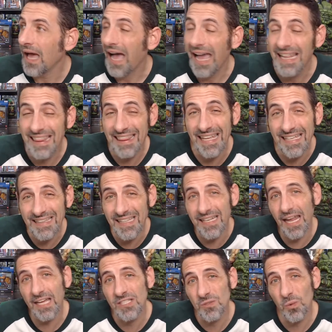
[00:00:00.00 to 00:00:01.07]
I think the
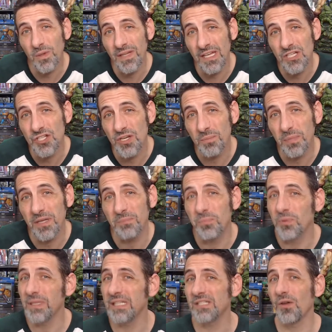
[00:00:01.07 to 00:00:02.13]
next one that's shipping.
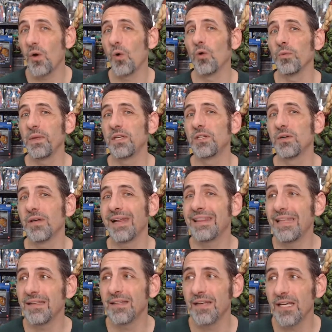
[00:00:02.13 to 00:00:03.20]
Please don't hold me to it. I
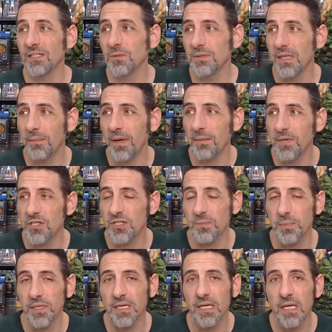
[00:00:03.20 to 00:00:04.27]
think the next one that might be
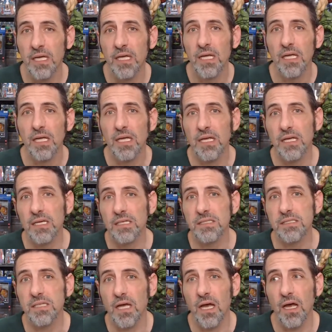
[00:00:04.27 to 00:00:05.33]
shipping
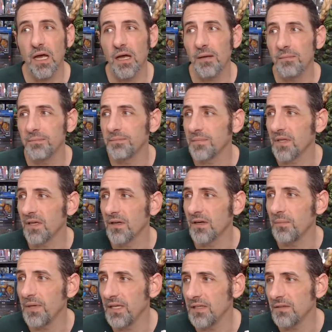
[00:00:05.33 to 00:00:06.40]
is going
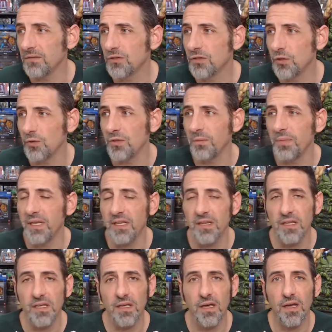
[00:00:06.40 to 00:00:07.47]
to be soon to be
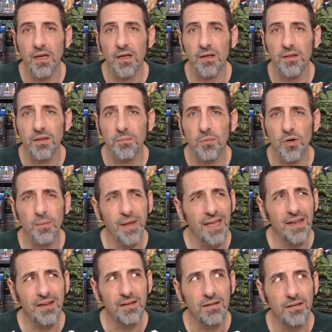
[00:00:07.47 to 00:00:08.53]
the
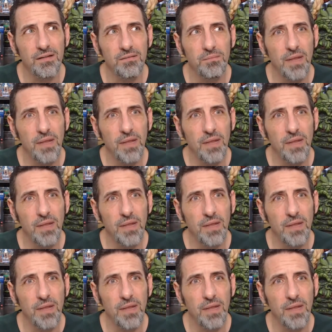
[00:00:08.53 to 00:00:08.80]
Merman.